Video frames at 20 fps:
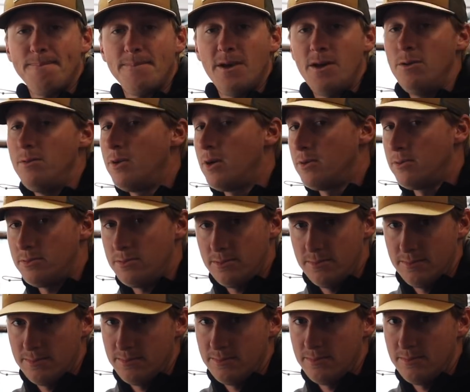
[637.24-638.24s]
Who knows?
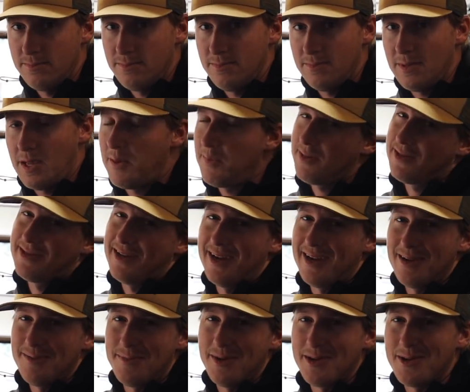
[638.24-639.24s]
I'm
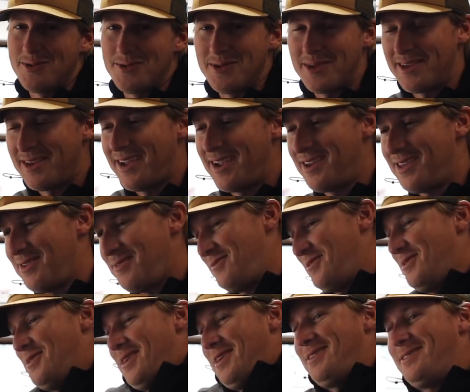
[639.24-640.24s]
excited about going to Caney, if
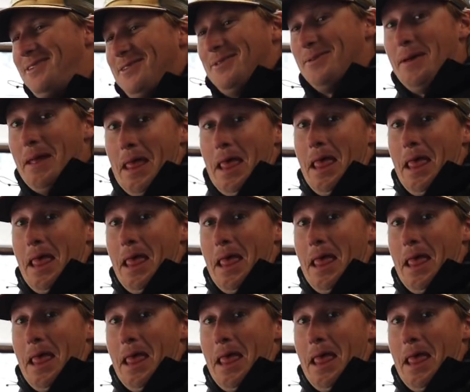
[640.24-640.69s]
you can't tell.